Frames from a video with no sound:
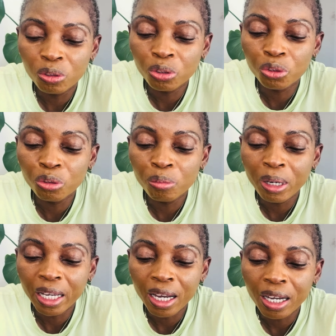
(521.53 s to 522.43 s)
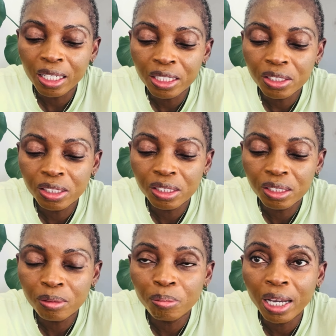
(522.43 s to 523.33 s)
do my eyes,
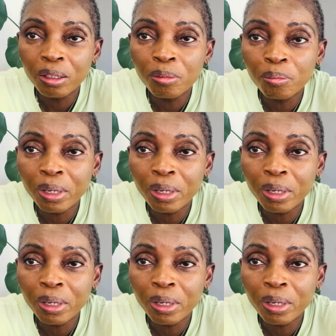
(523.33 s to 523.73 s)
my